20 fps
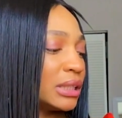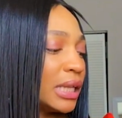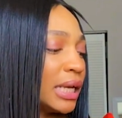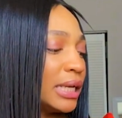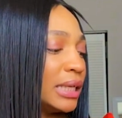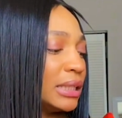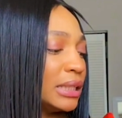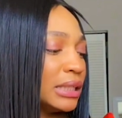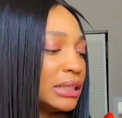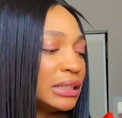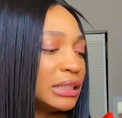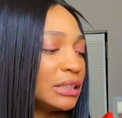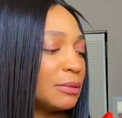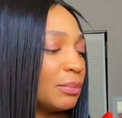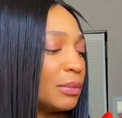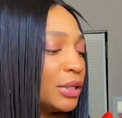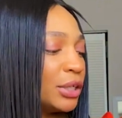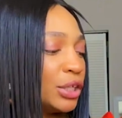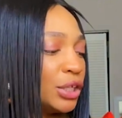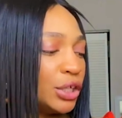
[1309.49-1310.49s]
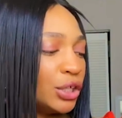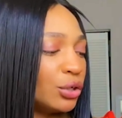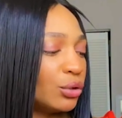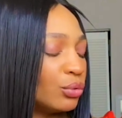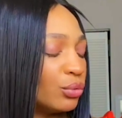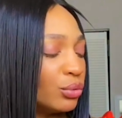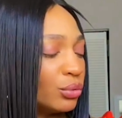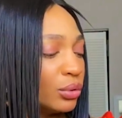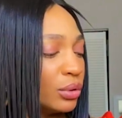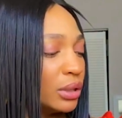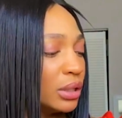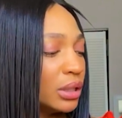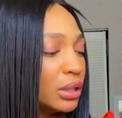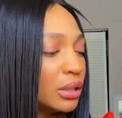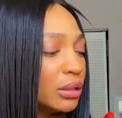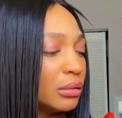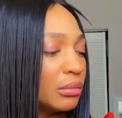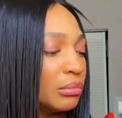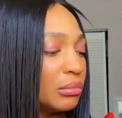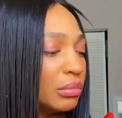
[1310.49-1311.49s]
Like, this has been cute,
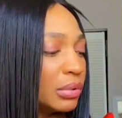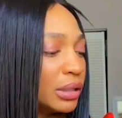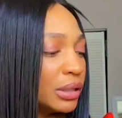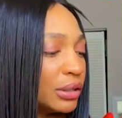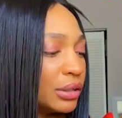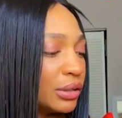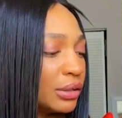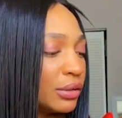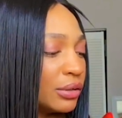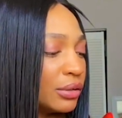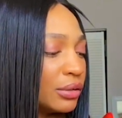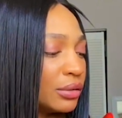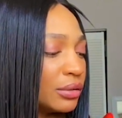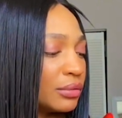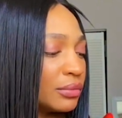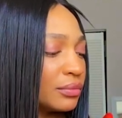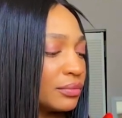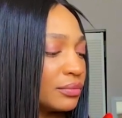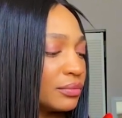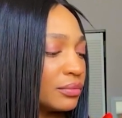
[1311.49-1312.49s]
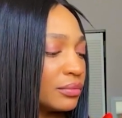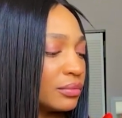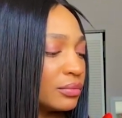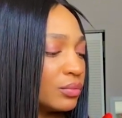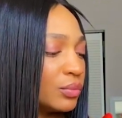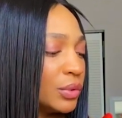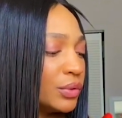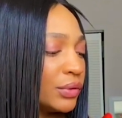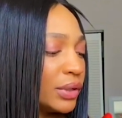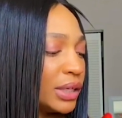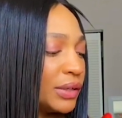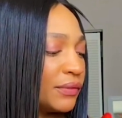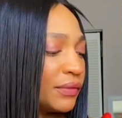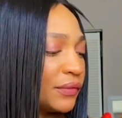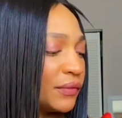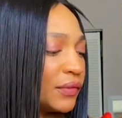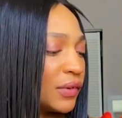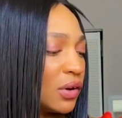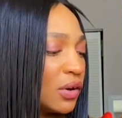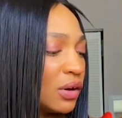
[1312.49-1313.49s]
but girl, we ready
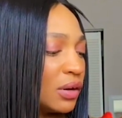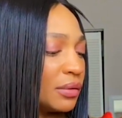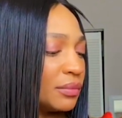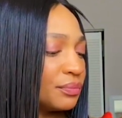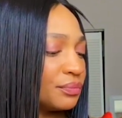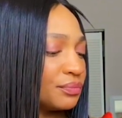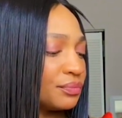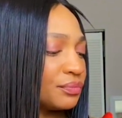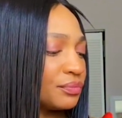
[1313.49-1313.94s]
for fall.